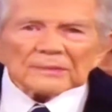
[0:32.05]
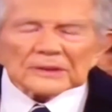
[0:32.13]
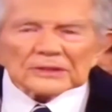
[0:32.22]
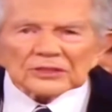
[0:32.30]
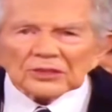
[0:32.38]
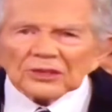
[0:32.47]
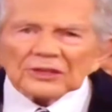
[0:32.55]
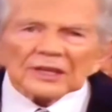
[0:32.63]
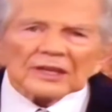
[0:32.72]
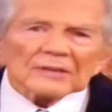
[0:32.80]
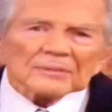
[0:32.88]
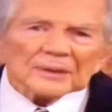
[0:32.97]
we've been
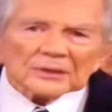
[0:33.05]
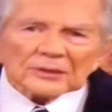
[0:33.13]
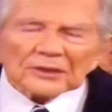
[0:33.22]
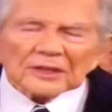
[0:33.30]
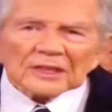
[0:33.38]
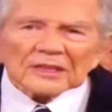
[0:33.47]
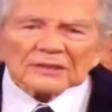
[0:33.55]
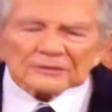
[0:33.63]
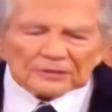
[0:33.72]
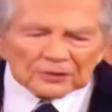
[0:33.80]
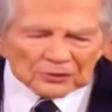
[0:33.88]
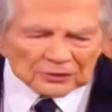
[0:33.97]
talking about the
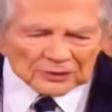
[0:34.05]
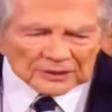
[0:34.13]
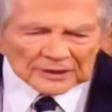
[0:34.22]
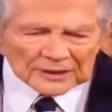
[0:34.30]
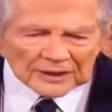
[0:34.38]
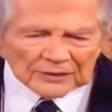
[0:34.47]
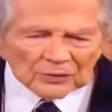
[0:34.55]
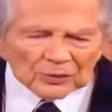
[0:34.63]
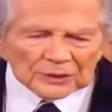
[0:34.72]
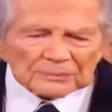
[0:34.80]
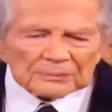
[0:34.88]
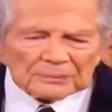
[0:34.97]
gut flora,
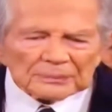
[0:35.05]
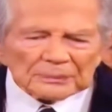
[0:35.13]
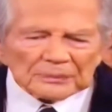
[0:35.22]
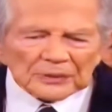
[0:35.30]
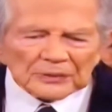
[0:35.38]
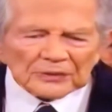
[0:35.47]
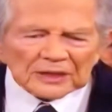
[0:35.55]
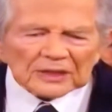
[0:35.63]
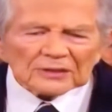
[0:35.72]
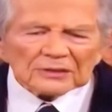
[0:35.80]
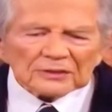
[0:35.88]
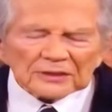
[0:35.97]
and what
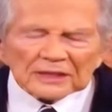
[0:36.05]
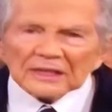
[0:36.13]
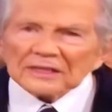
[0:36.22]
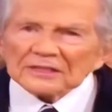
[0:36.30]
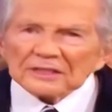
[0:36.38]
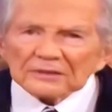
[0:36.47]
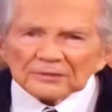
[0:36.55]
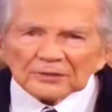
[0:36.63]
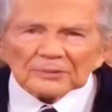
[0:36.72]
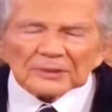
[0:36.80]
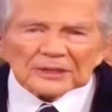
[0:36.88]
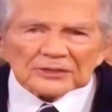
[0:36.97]
the other thing is
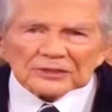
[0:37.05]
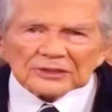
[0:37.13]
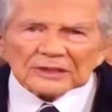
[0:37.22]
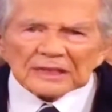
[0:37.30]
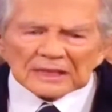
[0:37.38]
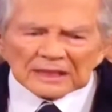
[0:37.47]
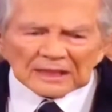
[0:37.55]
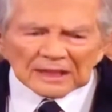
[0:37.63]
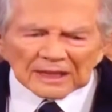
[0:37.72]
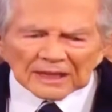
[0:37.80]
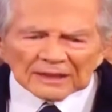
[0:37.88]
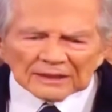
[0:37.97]
inflammation.
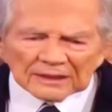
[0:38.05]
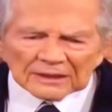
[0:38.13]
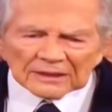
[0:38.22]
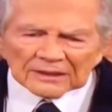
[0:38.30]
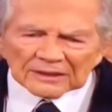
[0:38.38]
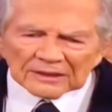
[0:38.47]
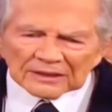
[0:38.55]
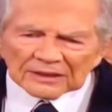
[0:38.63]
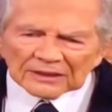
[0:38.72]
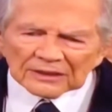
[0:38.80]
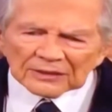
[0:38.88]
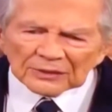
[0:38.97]
And,
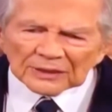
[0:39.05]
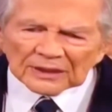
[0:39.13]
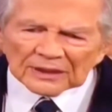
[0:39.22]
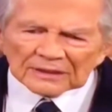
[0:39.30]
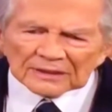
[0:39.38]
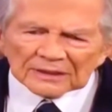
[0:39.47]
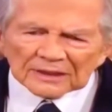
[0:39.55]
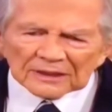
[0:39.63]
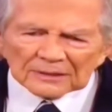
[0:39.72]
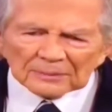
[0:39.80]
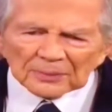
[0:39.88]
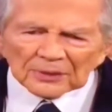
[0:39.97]
we had
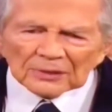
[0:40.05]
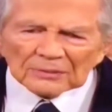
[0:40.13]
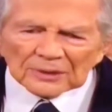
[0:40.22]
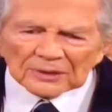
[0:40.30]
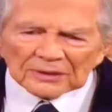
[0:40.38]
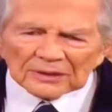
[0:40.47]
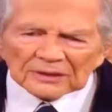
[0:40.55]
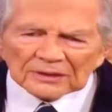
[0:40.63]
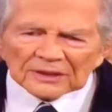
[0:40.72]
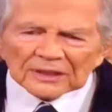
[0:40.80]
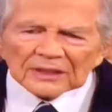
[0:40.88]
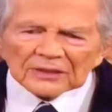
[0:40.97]
Dr. Perlmutter the
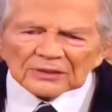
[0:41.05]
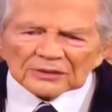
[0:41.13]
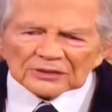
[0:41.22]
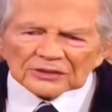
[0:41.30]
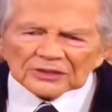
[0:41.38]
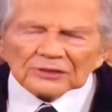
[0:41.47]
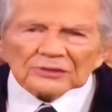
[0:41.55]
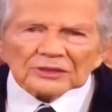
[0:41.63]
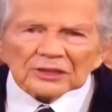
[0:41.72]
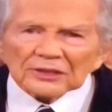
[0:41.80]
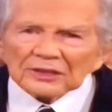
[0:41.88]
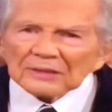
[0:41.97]
other day on the show
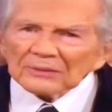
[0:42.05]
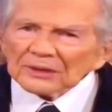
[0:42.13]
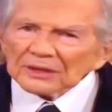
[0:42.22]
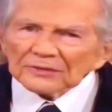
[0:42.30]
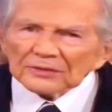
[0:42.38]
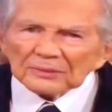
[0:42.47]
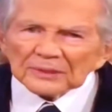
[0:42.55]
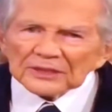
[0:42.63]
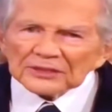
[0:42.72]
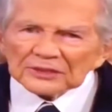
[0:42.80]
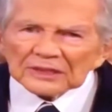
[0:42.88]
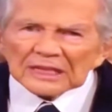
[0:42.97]
talking about
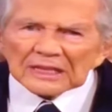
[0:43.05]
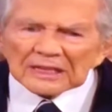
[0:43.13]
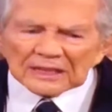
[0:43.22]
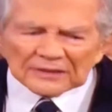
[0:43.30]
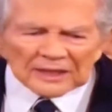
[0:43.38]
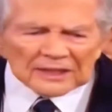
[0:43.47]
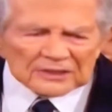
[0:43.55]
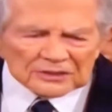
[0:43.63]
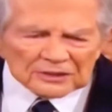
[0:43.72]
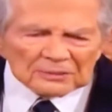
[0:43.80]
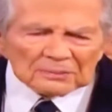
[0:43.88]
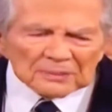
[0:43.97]
inflammation. That
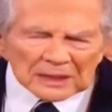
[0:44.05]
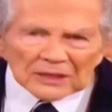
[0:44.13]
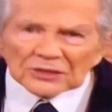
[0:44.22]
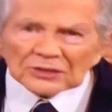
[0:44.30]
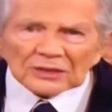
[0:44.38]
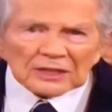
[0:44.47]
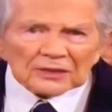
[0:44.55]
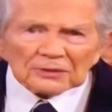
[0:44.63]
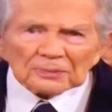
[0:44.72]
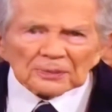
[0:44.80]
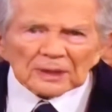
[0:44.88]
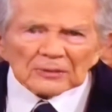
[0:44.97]
is the major
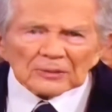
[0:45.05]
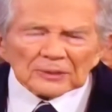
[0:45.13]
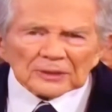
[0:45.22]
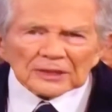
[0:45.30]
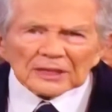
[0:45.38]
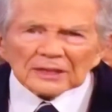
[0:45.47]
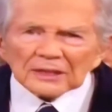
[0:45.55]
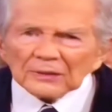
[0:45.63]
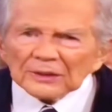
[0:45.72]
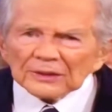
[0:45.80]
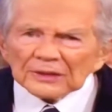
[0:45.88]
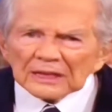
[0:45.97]
health problem they're
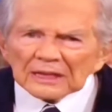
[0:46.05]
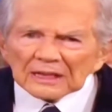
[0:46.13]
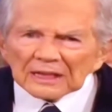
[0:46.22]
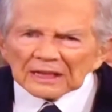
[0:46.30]
dealing with.